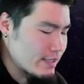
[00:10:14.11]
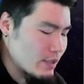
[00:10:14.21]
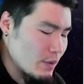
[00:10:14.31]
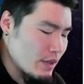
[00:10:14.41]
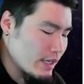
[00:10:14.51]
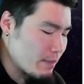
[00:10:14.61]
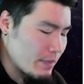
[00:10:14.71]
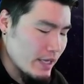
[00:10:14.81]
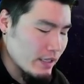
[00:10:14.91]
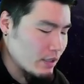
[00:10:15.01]
Do you think I'm
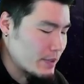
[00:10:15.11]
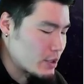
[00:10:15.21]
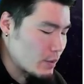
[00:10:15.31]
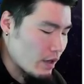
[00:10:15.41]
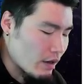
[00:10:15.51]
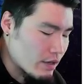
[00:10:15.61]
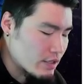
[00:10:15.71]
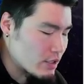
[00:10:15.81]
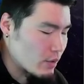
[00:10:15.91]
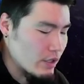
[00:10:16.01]
being a little bit too
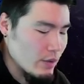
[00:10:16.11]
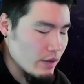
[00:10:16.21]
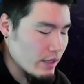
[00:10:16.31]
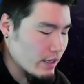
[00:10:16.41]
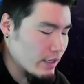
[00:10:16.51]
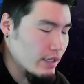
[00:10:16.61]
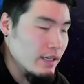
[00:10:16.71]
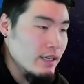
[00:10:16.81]
harsh, or do you think